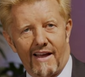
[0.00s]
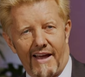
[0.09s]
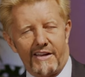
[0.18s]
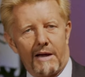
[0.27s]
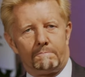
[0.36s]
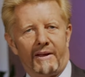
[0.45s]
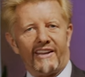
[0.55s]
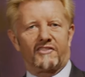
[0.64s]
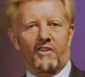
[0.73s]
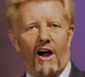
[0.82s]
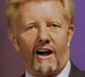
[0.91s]
and you get
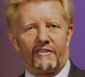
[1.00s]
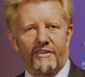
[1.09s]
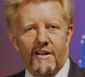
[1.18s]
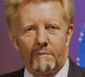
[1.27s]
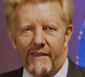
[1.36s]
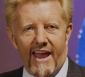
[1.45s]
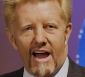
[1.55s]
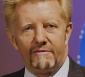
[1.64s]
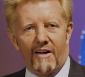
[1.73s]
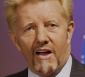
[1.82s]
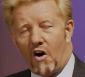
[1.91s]
pissed off when they
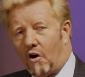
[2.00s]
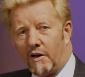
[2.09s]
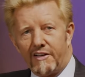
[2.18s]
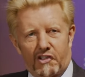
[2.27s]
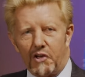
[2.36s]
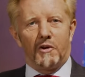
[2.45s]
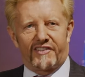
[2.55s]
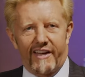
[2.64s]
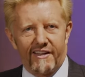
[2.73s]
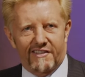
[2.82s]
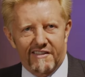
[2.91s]
have only two
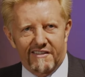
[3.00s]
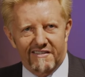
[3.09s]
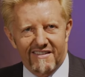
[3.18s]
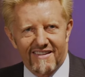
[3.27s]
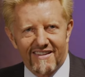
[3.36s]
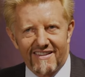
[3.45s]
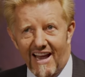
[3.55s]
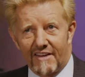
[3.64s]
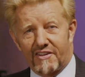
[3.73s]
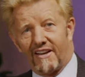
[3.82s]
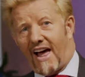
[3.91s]
seasons. You
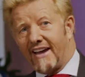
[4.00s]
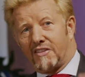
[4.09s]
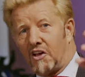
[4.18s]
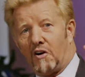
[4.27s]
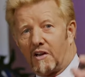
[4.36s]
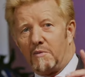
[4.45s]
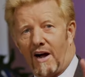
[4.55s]
have to like the only